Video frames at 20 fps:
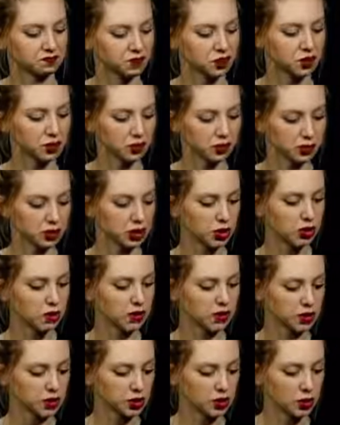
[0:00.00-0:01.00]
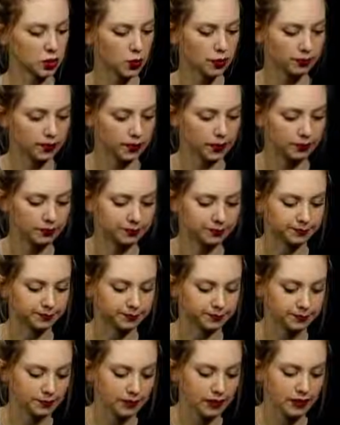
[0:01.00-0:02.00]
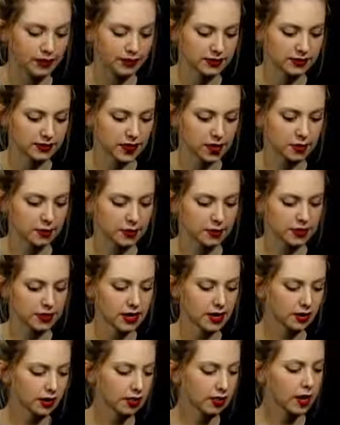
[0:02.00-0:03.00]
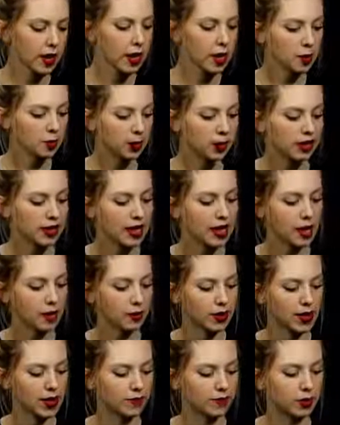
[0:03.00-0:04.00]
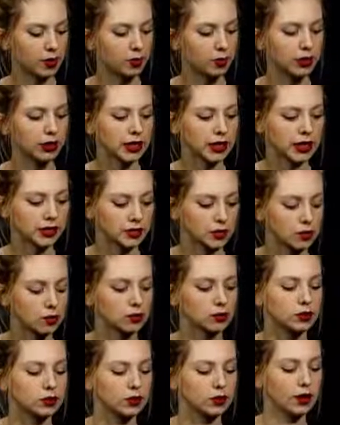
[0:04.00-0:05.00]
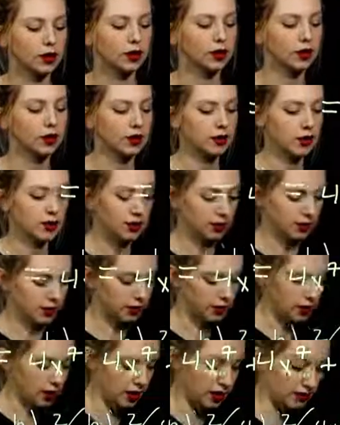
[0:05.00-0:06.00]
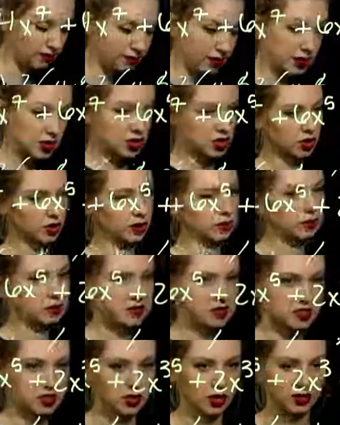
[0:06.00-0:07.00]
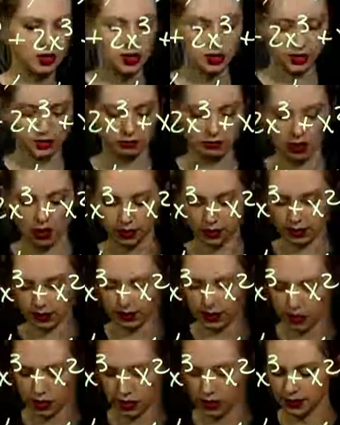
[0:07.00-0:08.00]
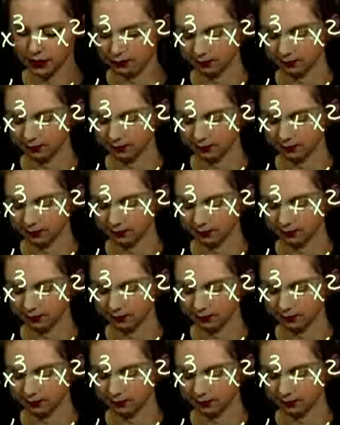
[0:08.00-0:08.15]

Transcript: So those two are still equivalent. Same exact thing, but now we have a placeholder uh, eventually when we start to do long division.